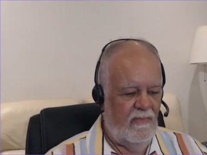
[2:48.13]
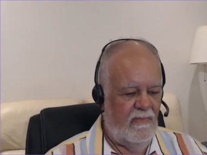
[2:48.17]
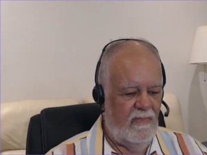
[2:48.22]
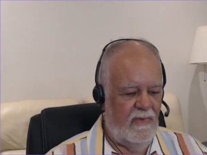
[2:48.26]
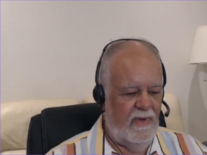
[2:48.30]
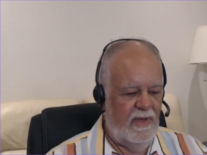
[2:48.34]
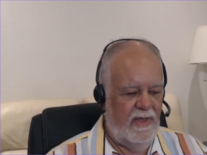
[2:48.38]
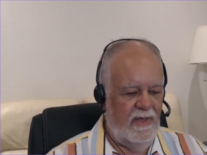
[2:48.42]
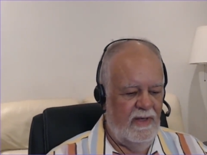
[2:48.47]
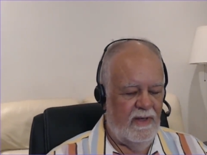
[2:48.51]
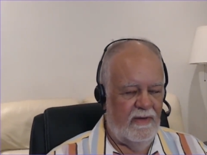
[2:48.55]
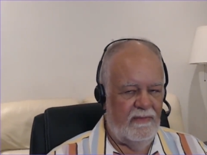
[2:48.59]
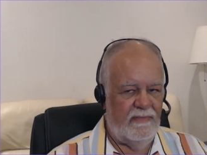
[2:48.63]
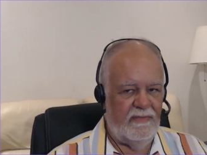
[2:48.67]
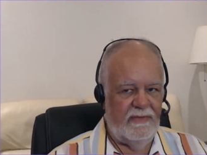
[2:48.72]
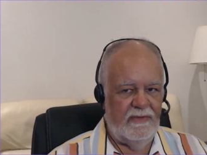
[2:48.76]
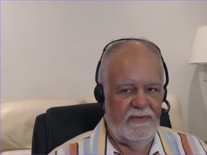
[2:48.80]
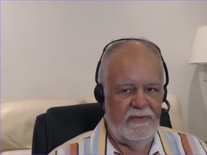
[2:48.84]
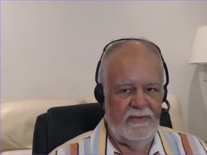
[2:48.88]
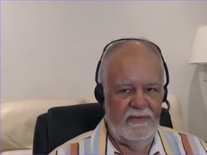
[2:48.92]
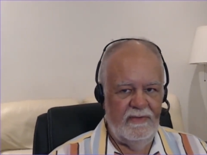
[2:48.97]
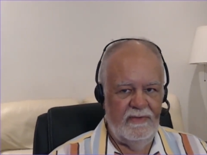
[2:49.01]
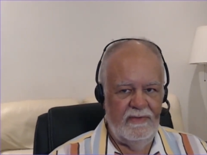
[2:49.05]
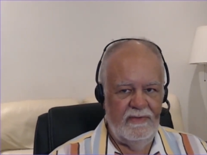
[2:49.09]
enough
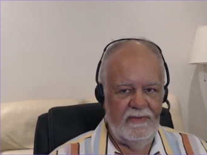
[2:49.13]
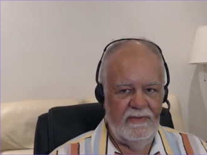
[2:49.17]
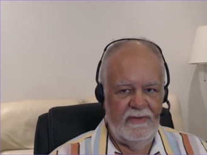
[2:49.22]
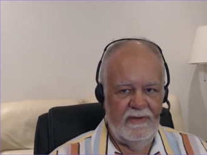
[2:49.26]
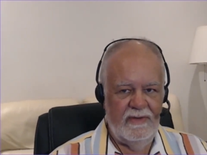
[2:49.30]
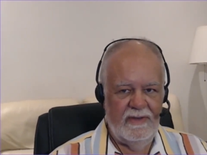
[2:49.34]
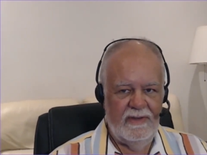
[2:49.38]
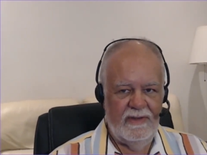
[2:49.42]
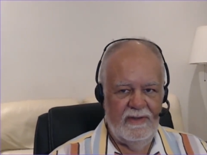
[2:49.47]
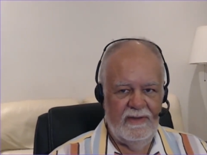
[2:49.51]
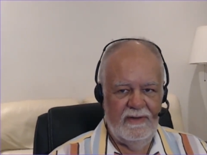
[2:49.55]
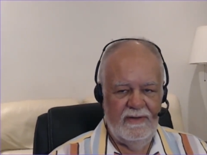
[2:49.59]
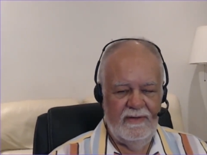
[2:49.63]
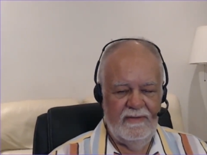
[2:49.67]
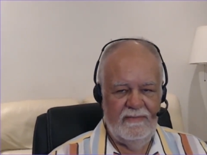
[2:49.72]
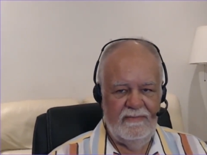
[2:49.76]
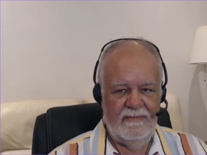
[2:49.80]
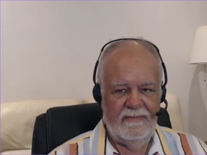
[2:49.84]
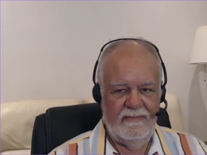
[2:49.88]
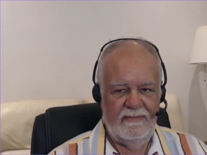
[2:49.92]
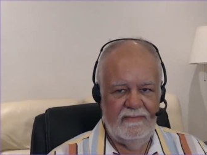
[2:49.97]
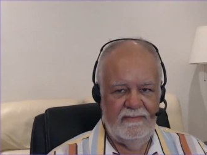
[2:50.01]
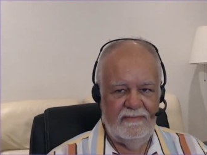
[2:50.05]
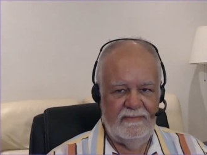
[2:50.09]

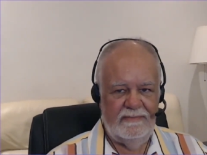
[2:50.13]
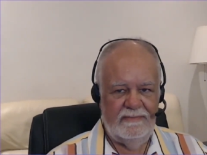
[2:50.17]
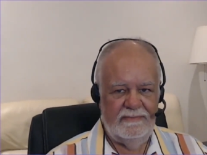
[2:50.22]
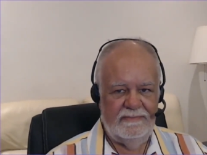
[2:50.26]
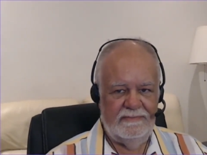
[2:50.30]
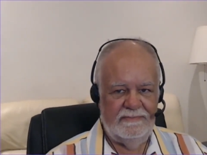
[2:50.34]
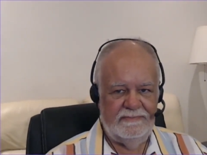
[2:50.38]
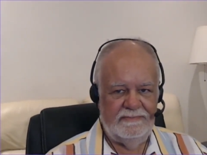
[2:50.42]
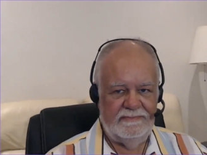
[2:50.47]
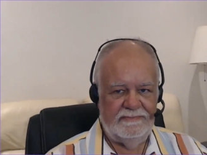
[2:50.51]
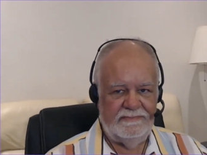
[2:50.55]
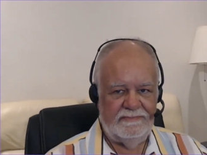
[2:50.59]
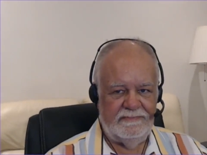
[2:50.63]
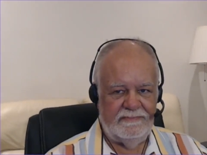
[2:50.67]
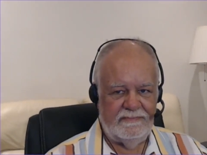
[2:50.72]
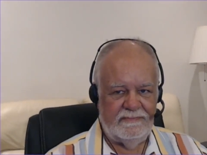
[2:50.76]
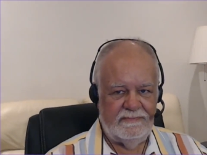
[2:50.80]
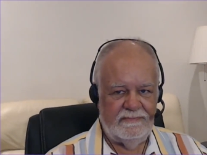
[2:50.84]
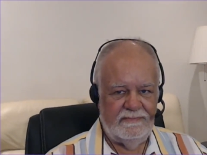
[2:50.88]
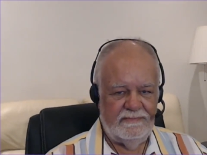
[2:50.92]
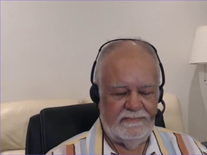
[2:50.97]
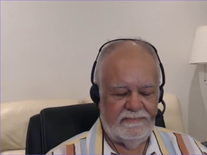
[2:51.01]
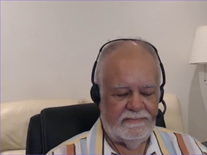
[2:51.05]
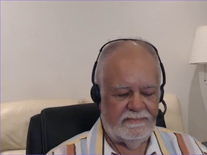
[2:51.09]
to
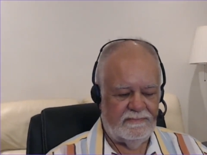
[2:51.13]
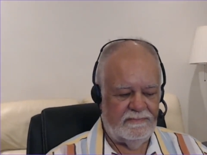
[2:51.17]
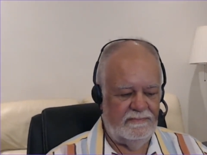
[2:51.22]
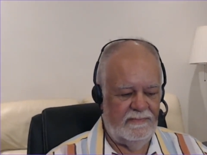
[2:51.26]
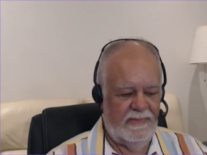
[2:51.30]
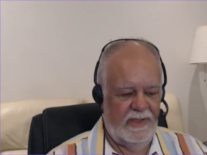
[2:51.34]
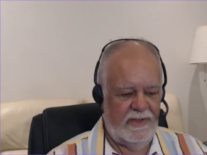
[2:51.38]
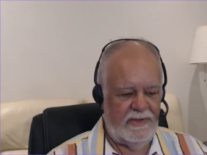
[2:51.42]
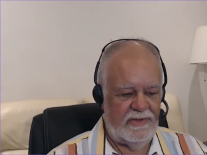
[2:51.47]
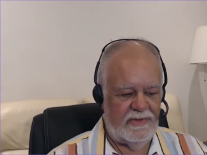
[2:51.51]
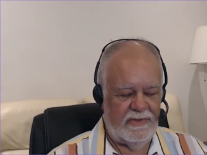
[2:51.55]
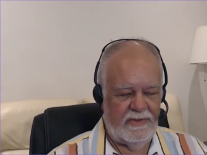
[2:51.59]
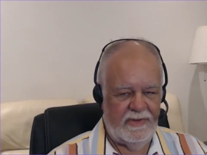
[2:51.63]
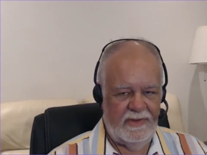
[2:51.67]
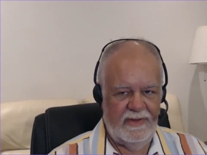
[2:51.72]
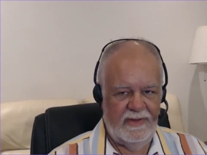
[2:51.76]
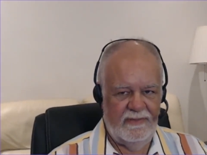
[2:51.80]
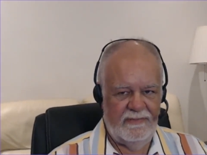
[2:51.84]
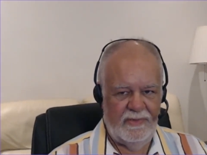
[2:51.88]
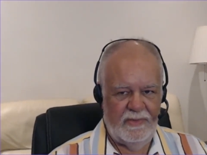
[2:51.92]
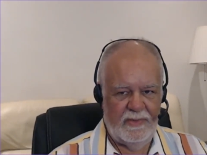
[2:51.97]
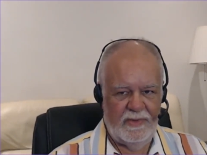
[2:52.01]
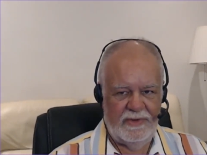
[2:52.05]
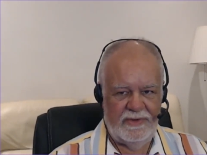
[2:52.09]
make sure I
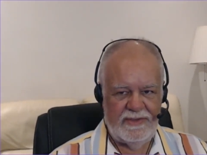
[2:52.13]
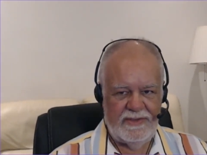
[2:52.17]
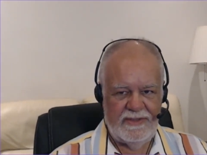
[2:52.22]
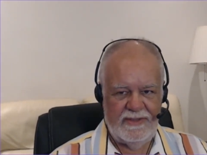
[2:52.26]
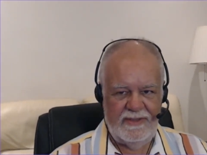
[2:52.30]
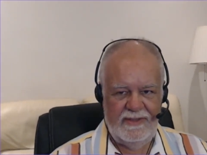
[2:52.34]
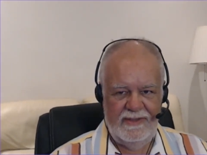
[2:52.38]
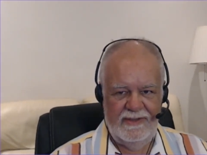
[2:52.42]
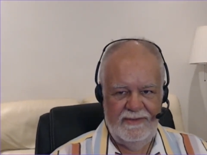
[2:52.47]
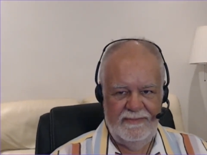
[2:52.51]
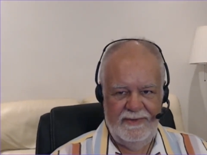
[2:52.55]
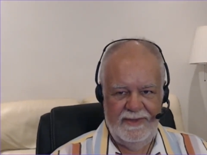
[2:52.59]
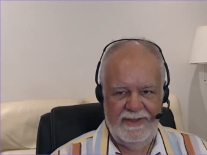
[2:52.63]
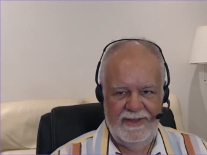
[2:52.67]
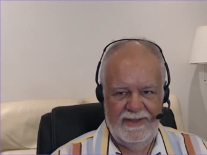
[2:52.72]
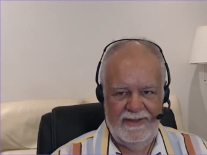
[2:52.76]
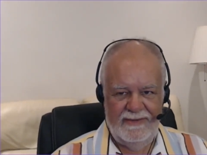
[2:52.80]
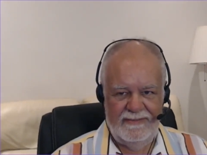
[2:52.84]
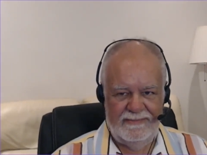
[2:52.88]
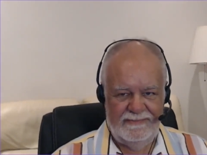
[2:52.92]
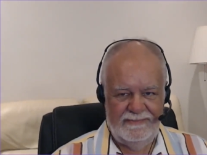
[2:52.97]
never want to see them again.